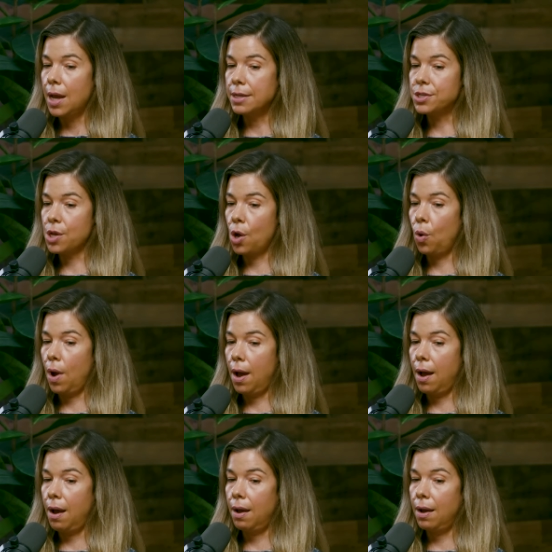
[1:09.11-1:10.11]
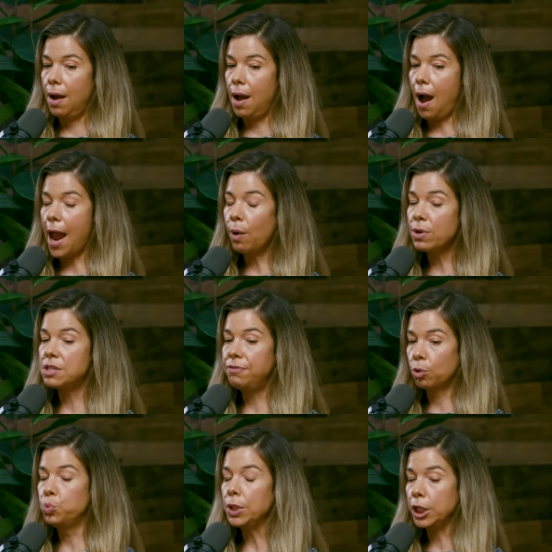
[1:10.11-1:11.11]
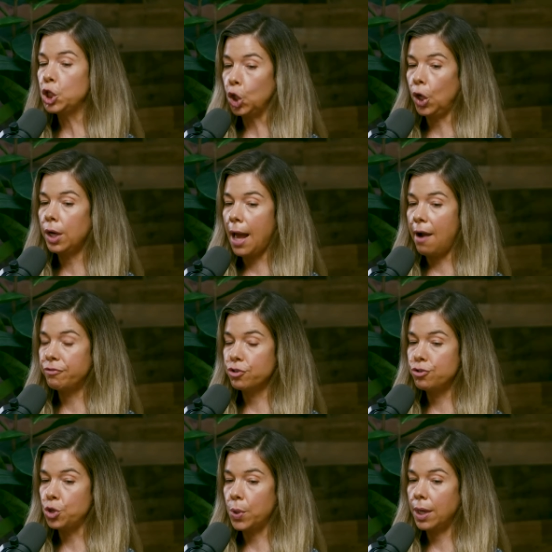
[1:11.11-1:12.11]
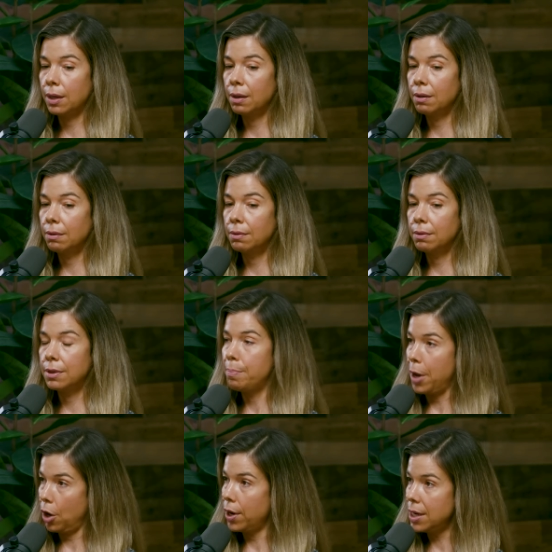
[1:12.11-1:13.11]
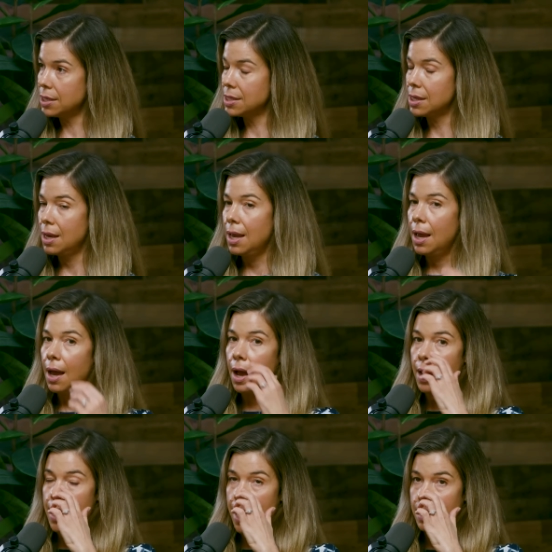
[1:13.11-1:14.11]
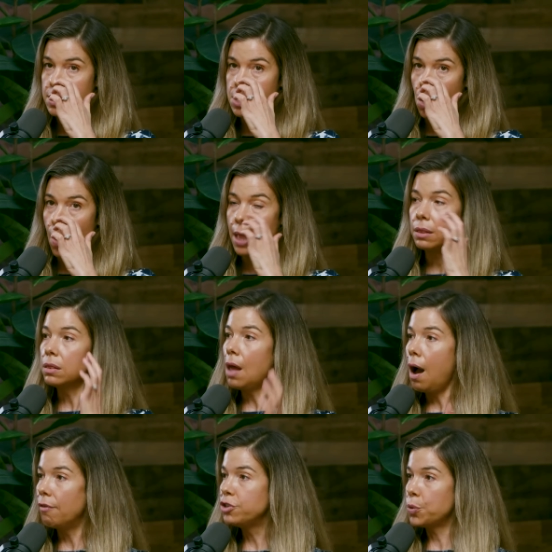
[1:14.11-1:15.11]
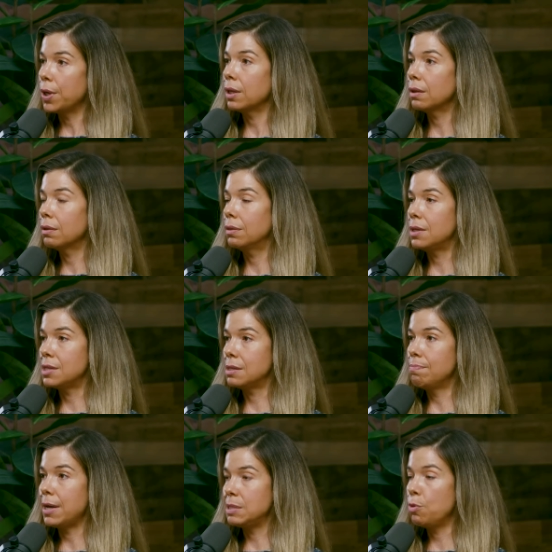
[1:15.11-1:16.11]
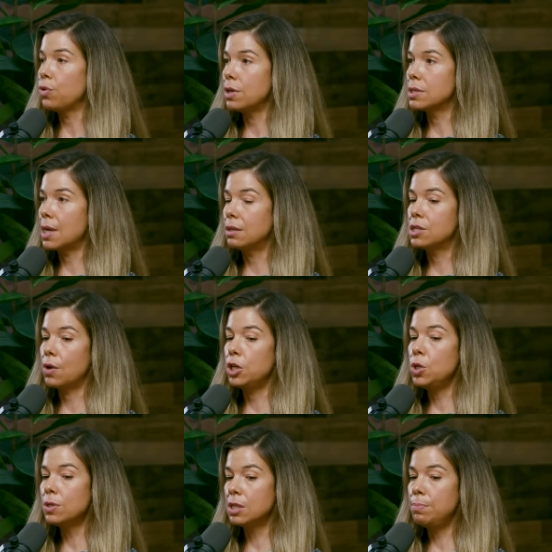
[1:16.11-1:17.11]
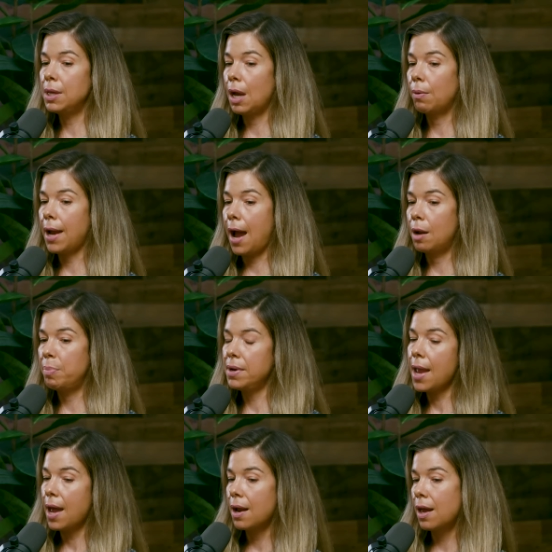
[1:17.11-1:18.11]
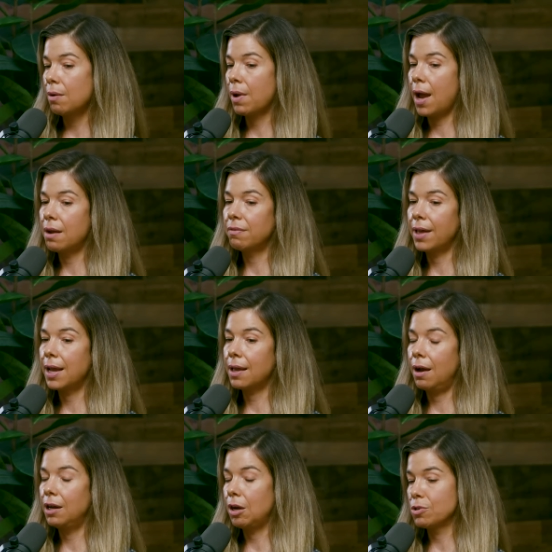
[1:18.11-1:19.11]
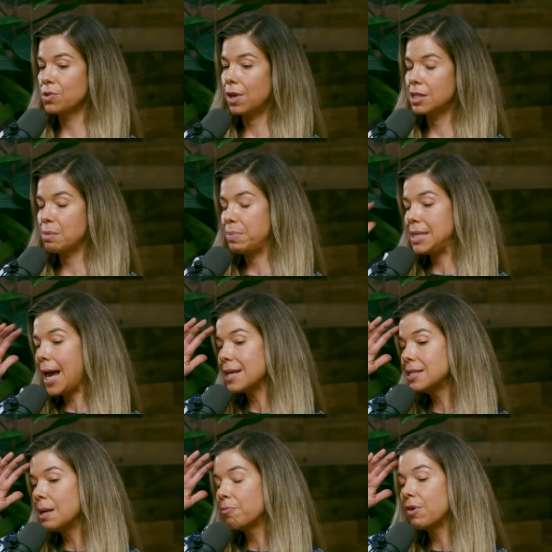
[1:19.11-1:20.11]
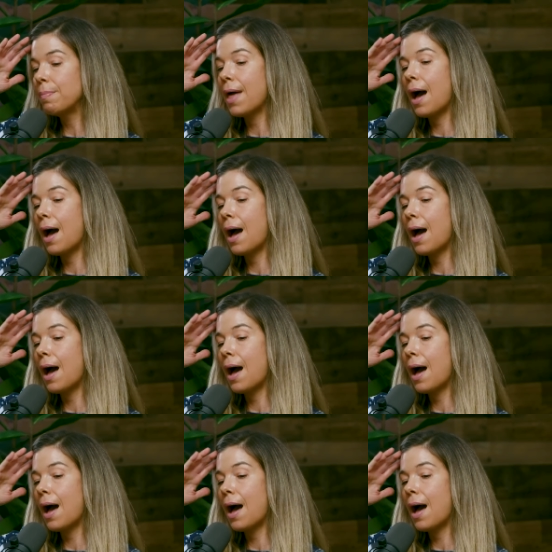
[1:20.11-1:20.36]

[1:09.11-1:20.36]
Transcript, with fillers: and so, uh, I always feel really good after doing the berries. And so I love doing this my smoothies. And so it used to be I would add a banana, kind of like I'd also get some potassium from